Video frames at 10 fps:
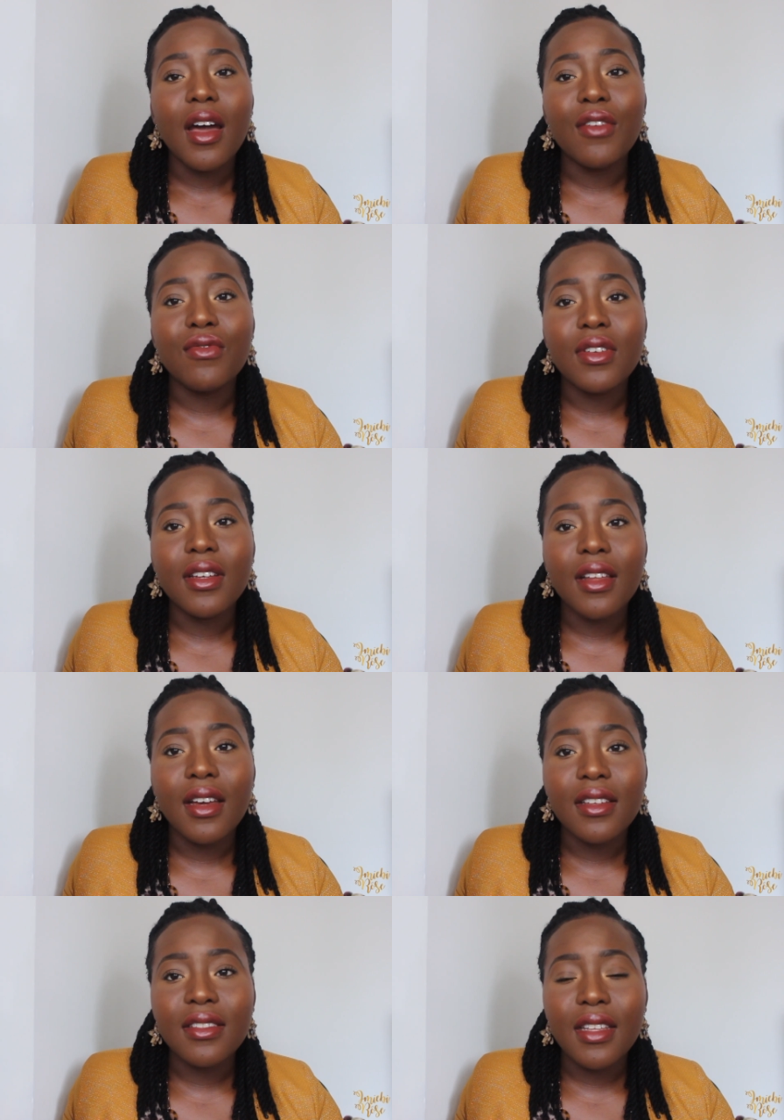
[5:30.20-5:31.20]
I've
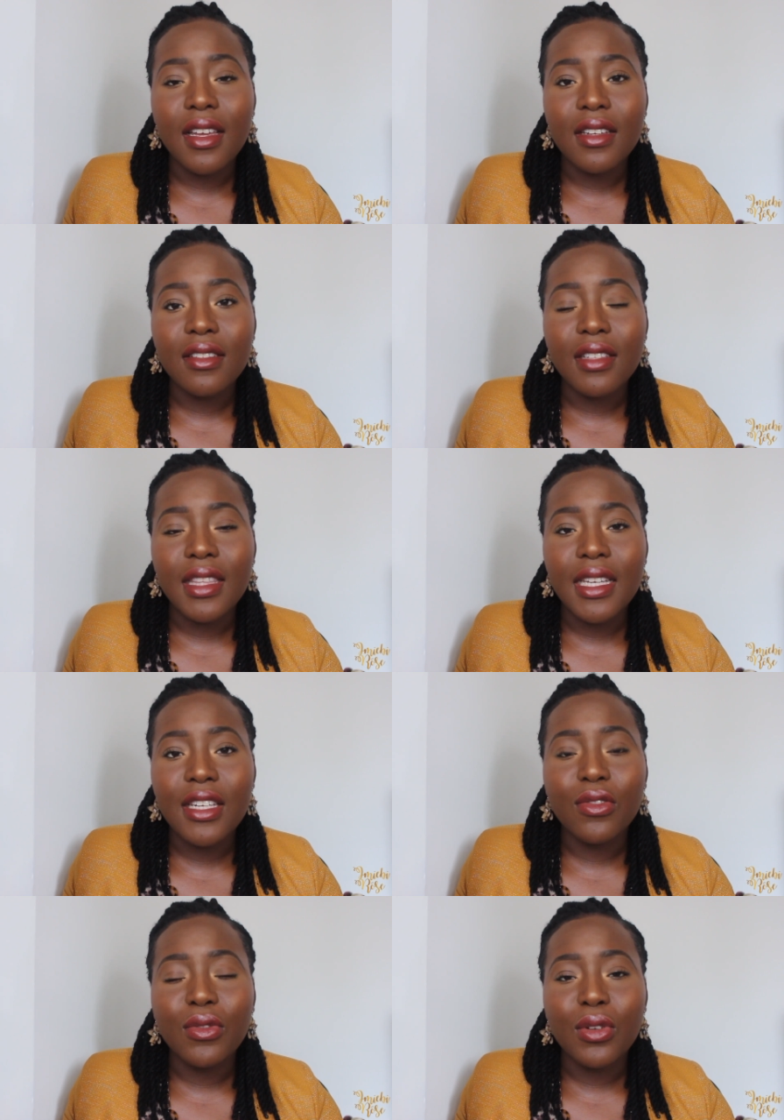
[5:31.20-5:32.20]
realized that
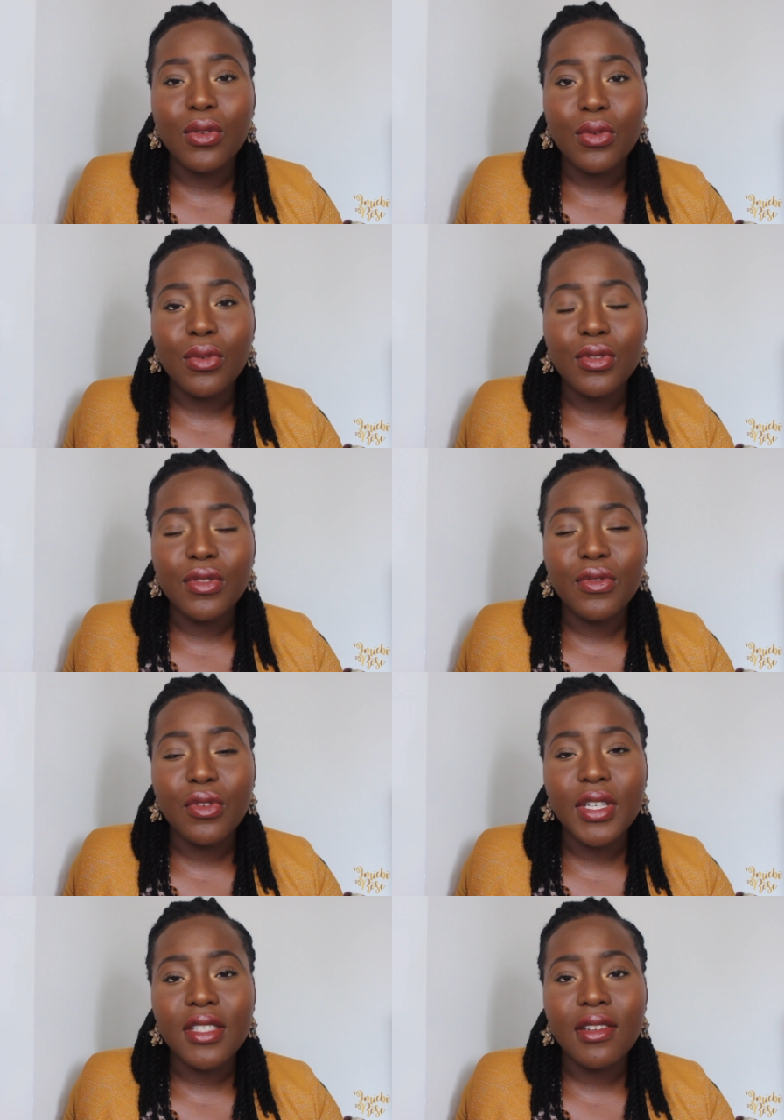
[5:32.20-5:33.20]
leaning on the Lord
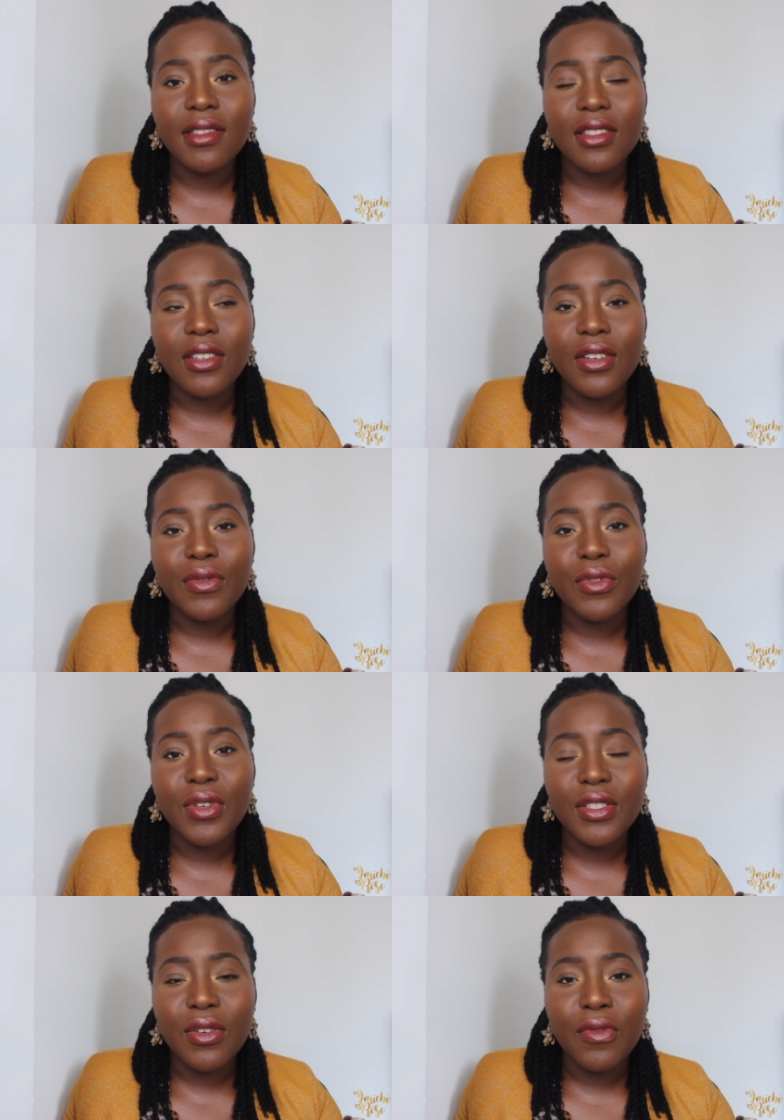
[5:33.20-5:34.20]
for his answer and for
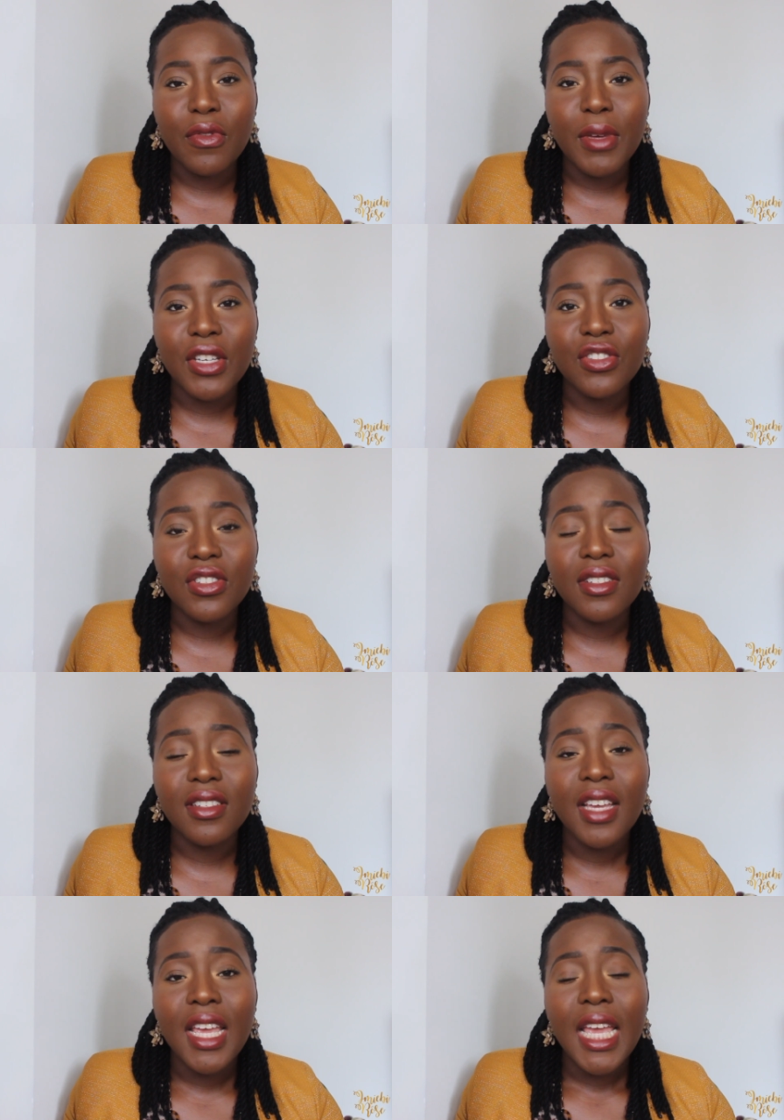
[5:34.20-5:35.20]
his
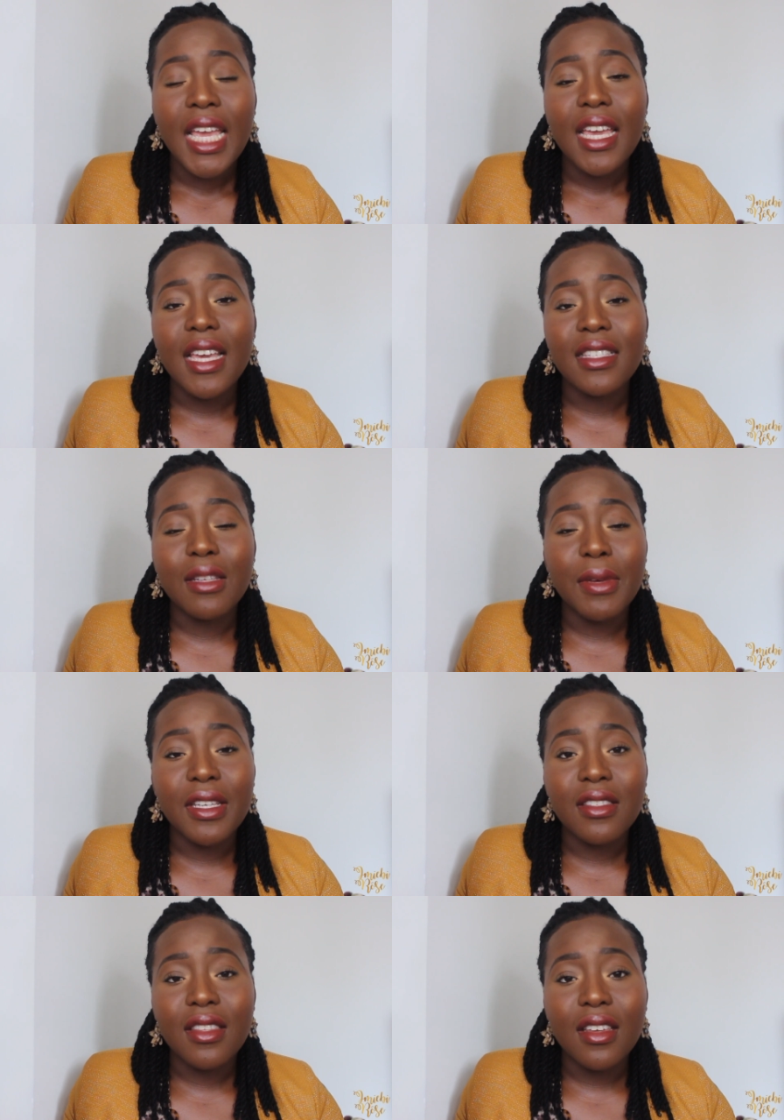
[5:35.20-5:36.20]
confirmation is the
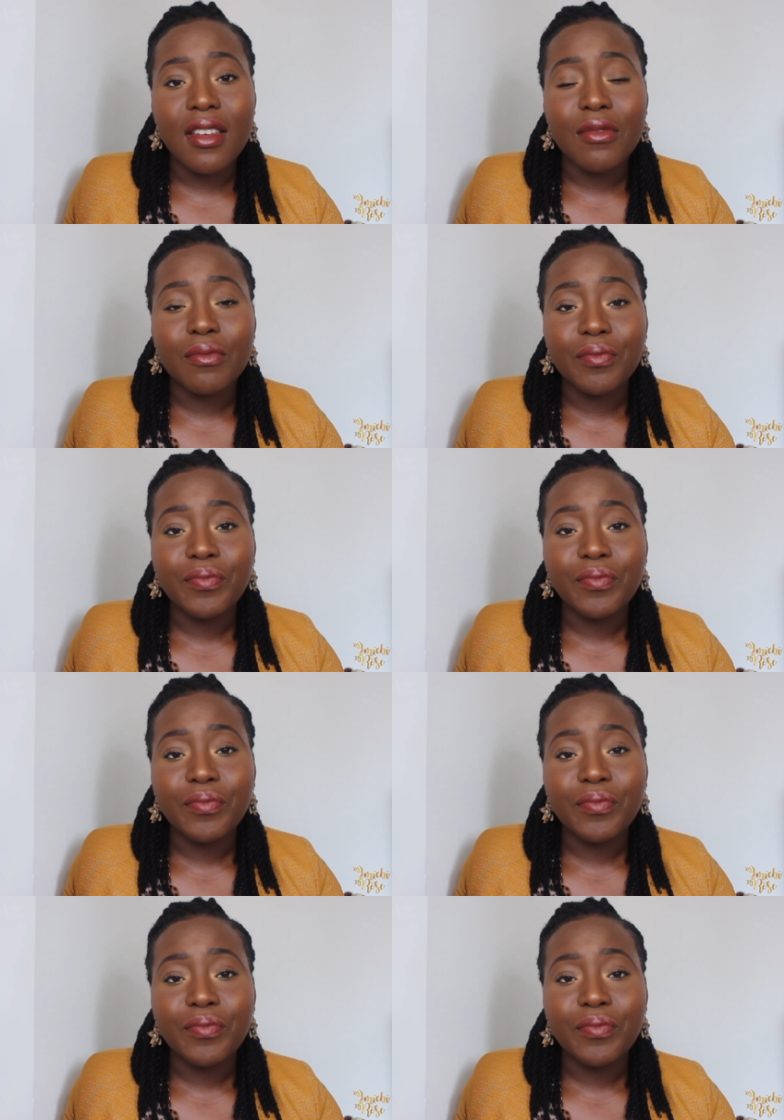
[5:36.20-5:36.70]
best thing.